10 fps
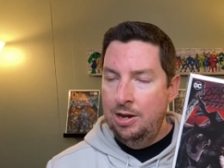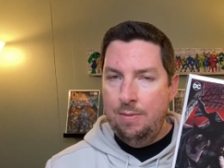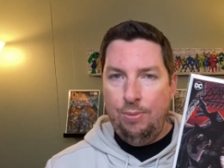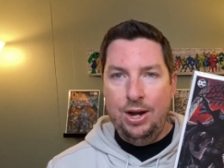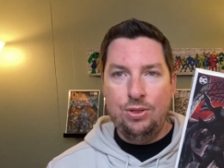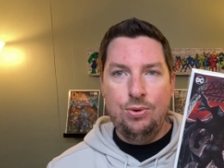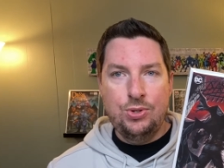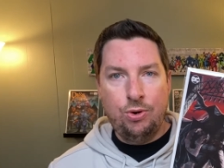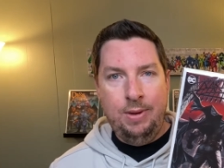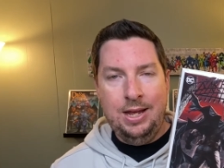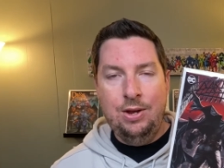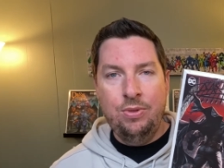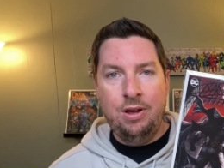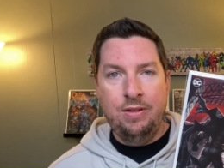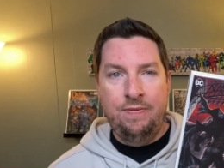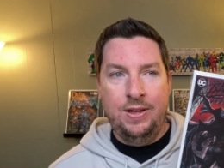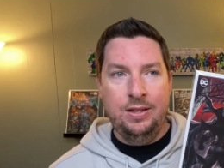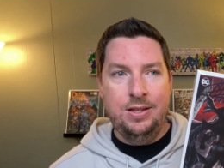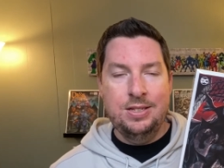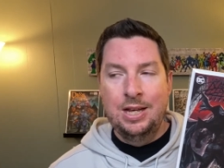breakthroughs we're making with all the
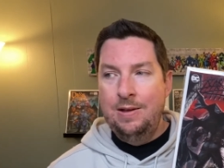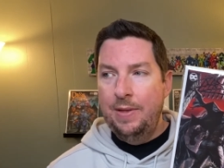villains.